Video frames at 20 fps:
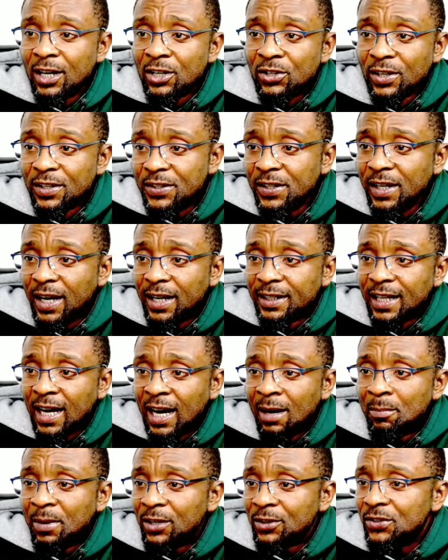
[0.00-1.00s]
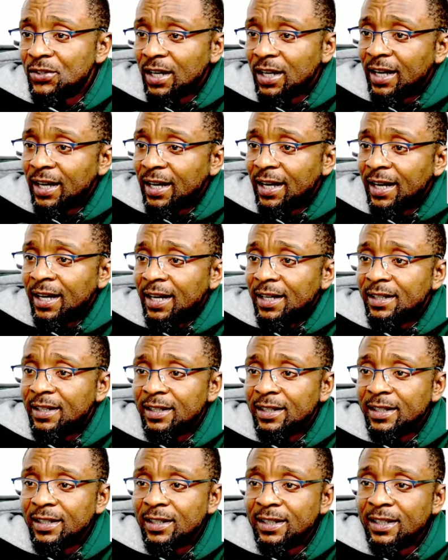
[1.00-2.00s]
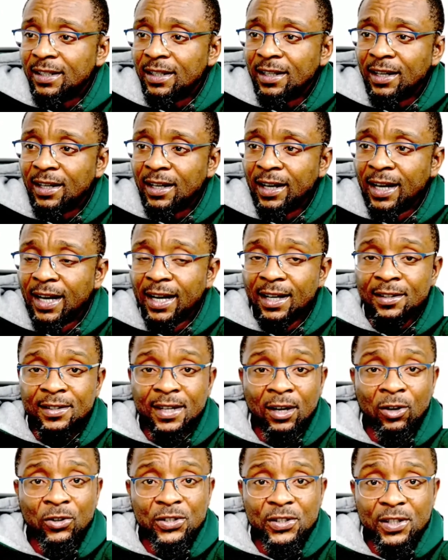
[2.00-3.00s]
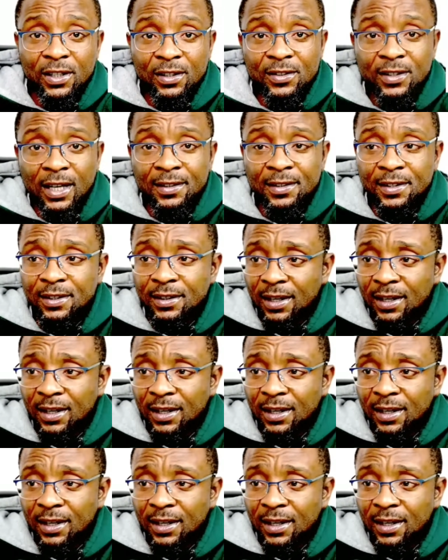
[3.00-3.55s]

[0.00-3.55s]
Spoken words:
he said about 06:30